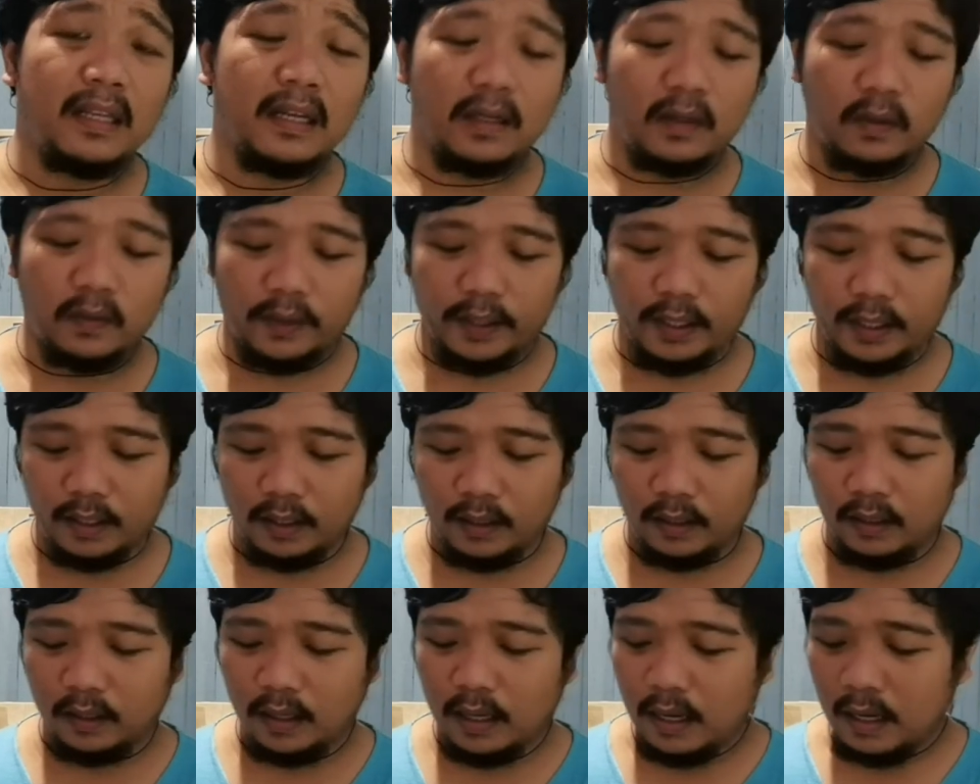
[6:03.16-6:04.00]
na
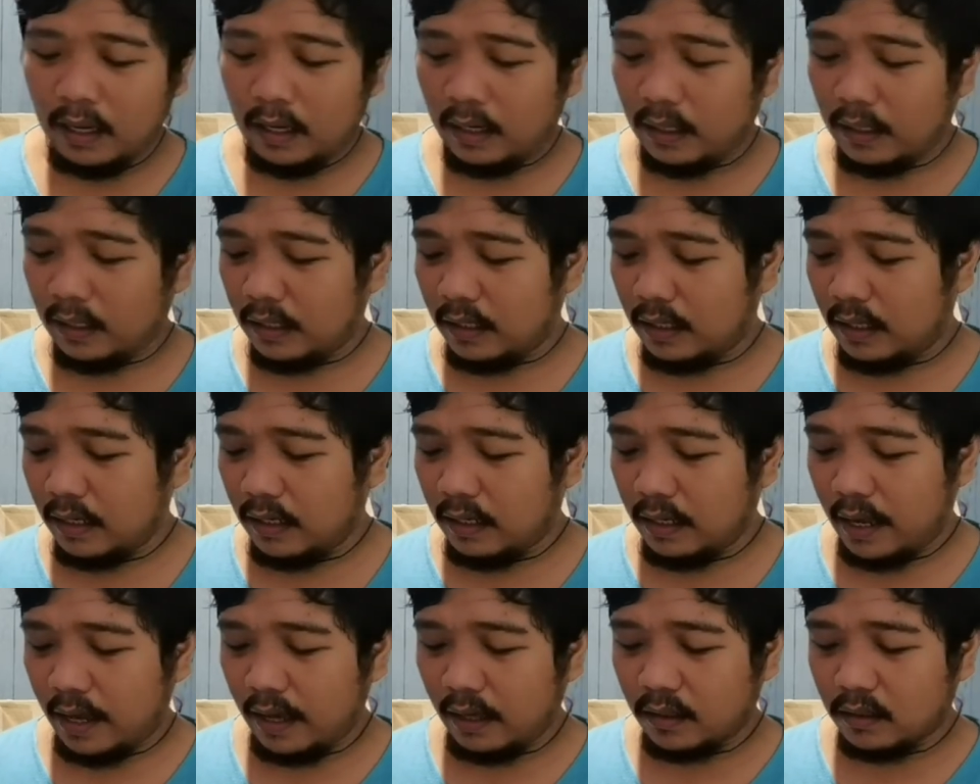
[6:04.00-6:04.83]
gray. The
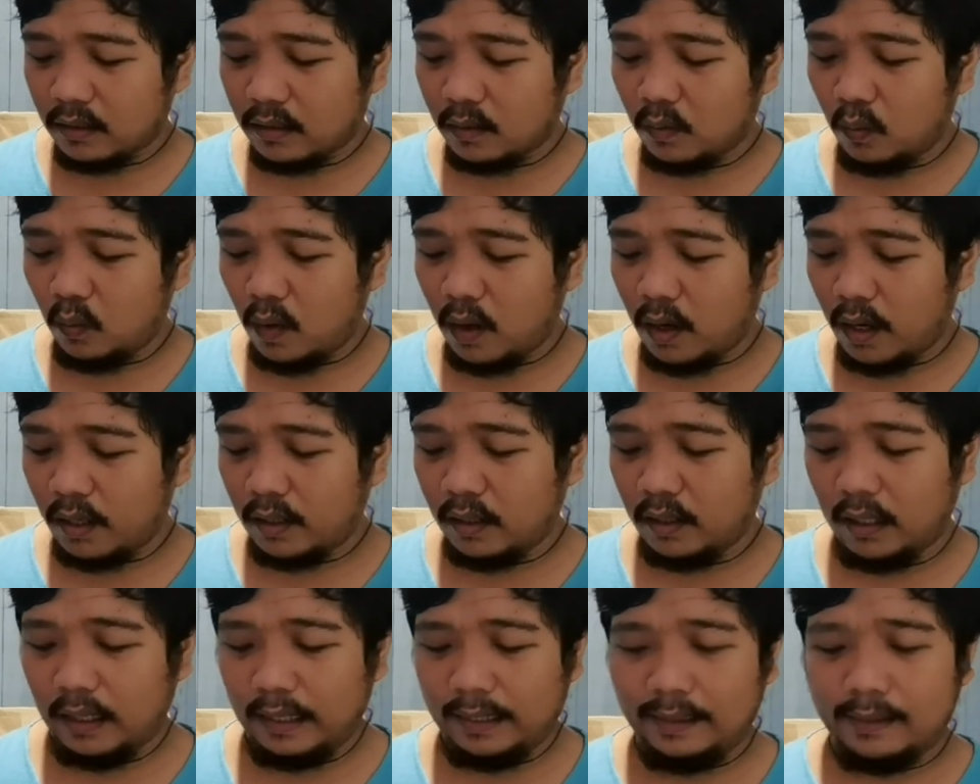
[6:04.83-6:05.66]
next
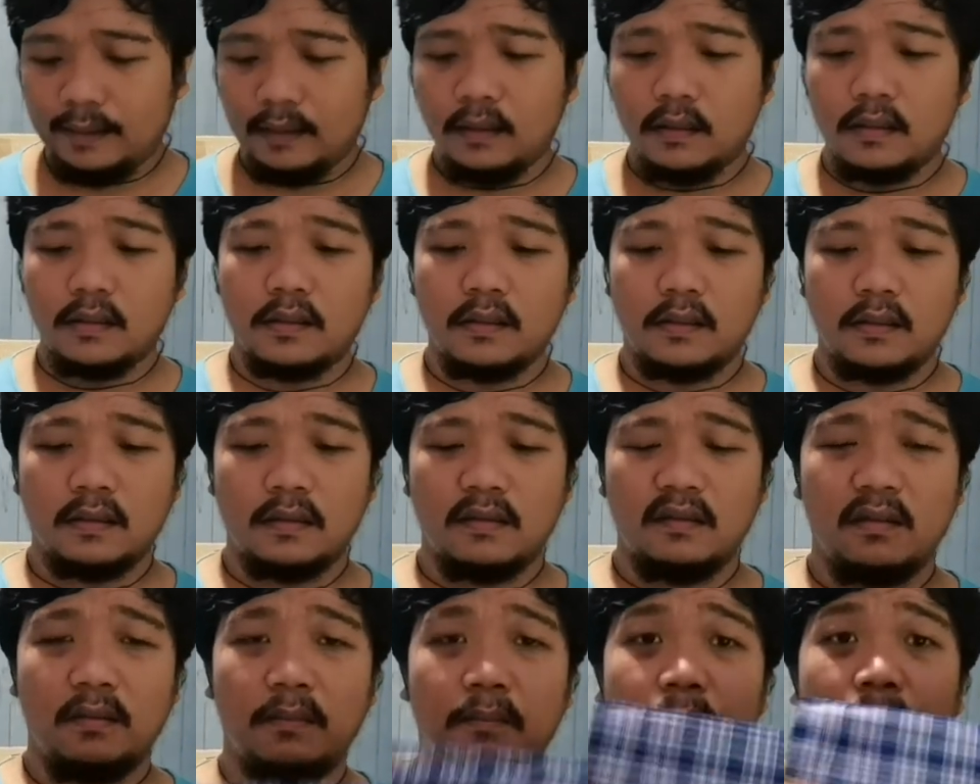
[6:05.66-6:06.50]
one is
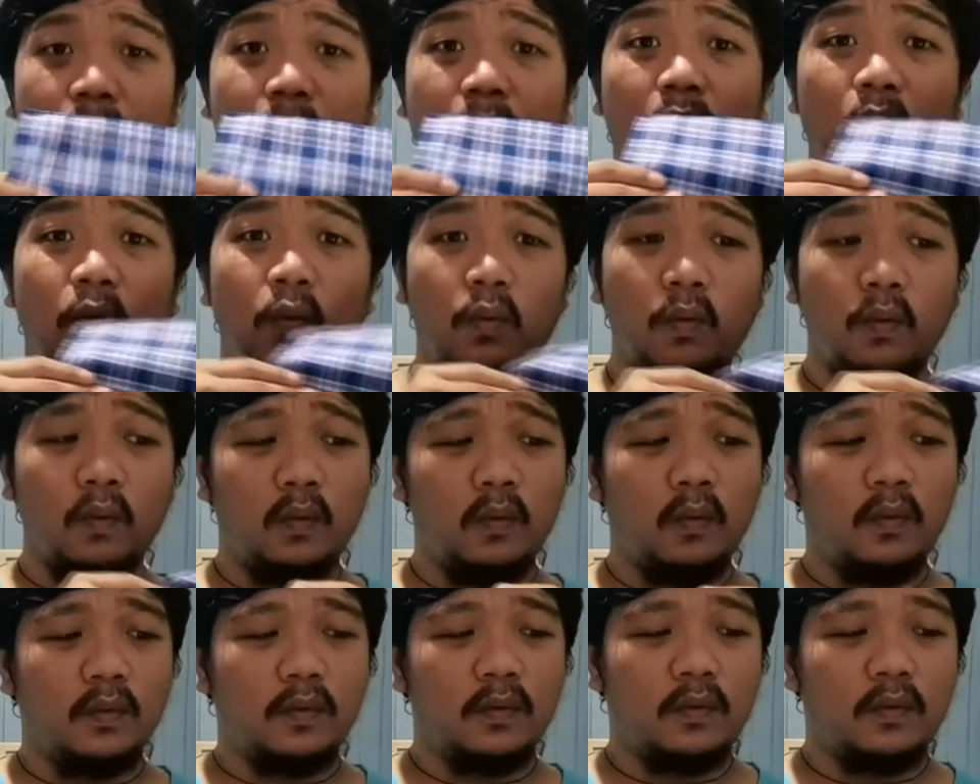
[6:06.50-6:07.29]
blue.